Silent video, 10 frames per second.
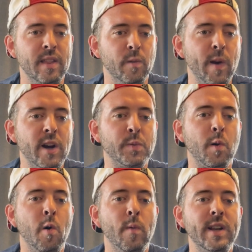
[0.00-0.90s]
The Raiders were
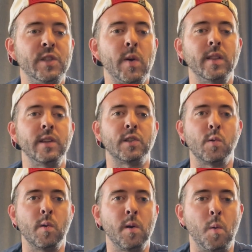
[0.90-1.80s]
already struggling to
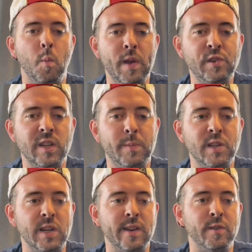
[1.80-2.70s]
score with Jimmy
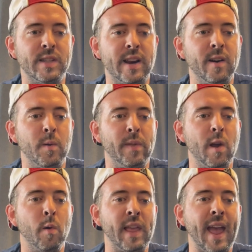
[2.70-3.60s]
G under center. They
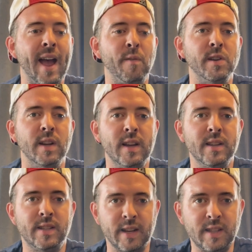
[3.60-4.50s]
only average
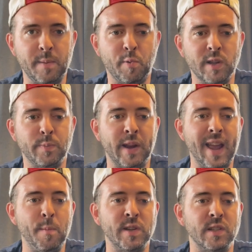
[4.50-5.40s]
16 points per
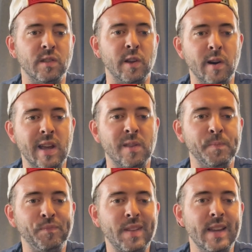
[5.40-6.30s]
game, which is 30th.
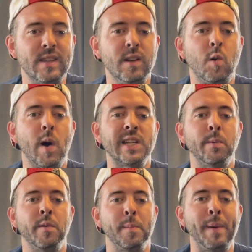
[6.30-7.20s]
He's still
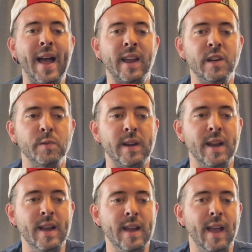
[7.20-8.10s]
questionable with a back injury,
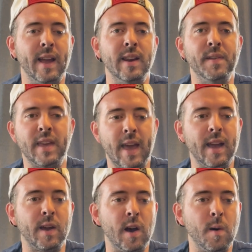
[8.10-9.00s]
and if he
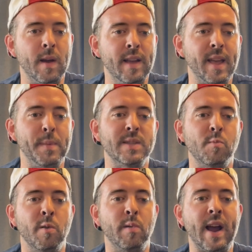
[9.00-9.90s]
can't go, that means
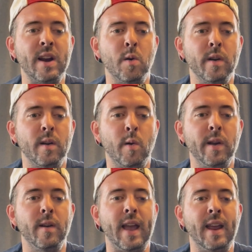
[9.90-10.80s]
more Brian
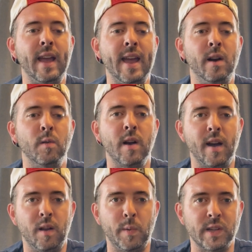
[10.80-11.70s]
Hoyer and Aiden
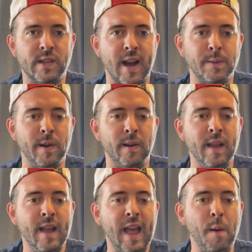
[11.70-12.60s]
O'Connell. We just talked about
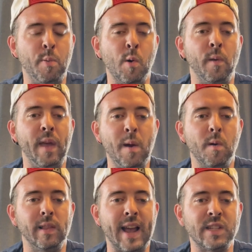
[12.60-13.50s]
how poor they
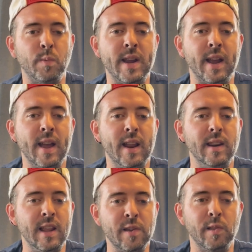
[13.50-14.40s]
were last week.
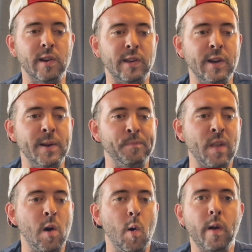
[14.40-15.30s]
neither look good.
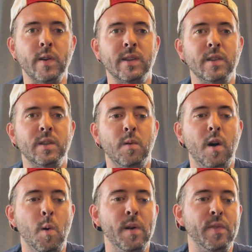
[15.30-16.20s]
Hoyer is also
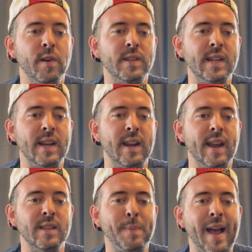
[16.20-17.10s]
0-13
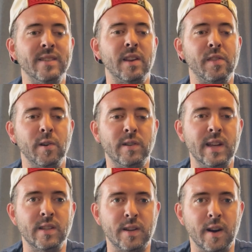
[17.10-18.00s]
in his past
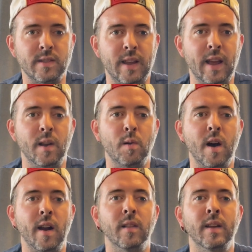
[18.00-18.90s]
13 starts, and
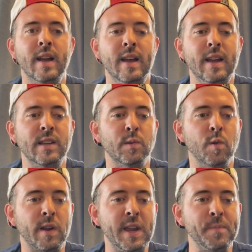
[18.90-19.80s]
O'Connell is a
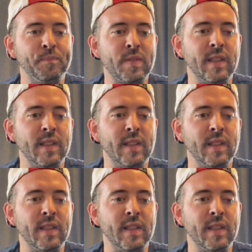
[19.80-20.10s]
rookie.